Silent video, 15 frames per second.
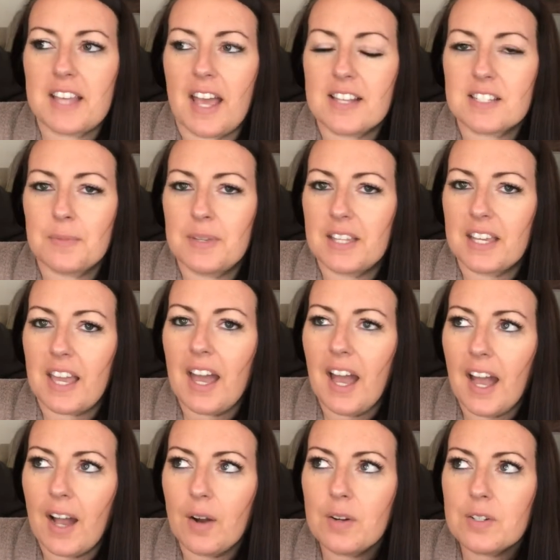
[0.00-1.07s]
ask me, like,
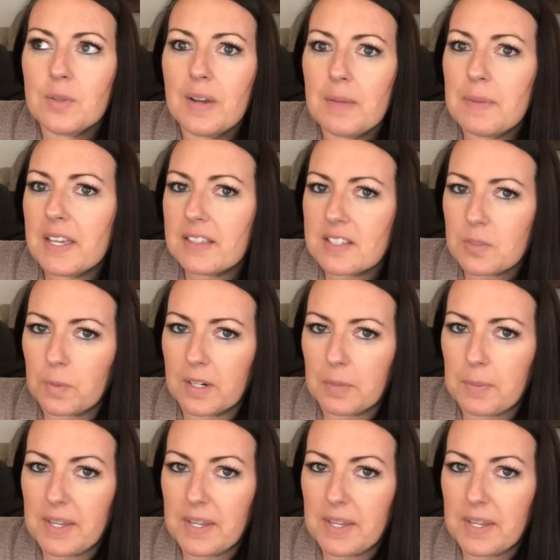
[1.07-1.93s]
how do I make this work?